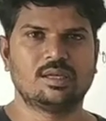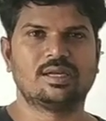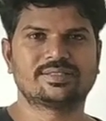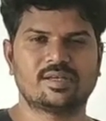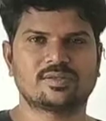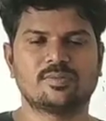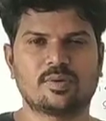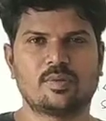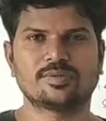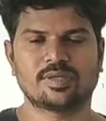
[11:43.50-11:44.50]
Let's solve some
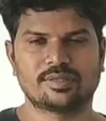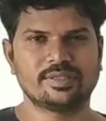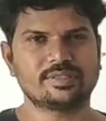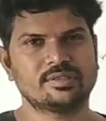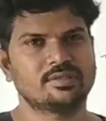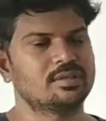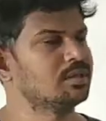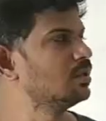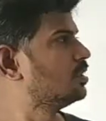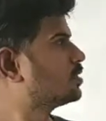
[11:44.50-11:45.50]
problems on this.
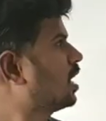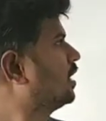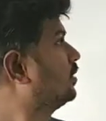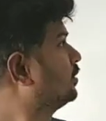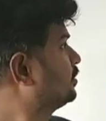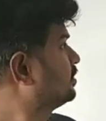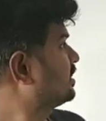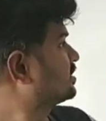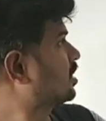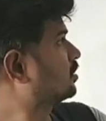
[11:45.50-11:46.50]
So I will introduce
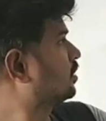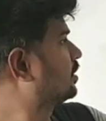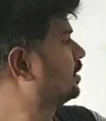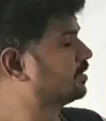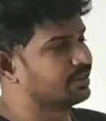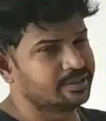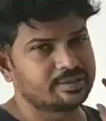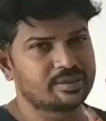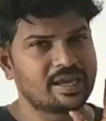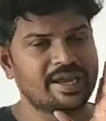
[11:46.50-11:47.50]
a shortcut here that
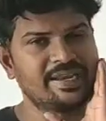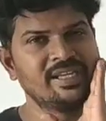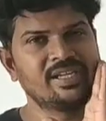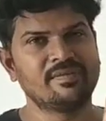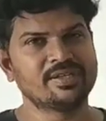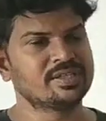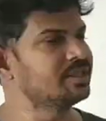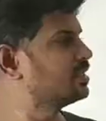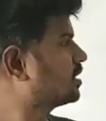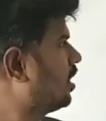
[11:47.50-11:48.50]
an equation
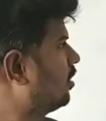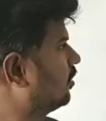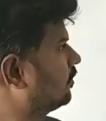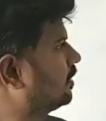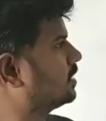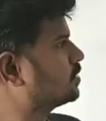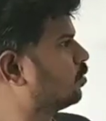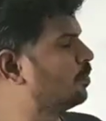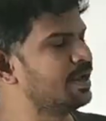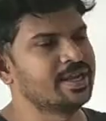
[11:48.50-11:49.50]
is always
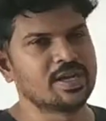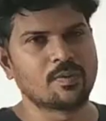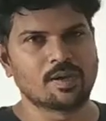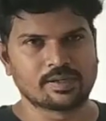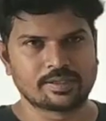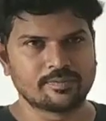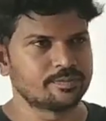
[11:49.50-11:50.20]
obey equality.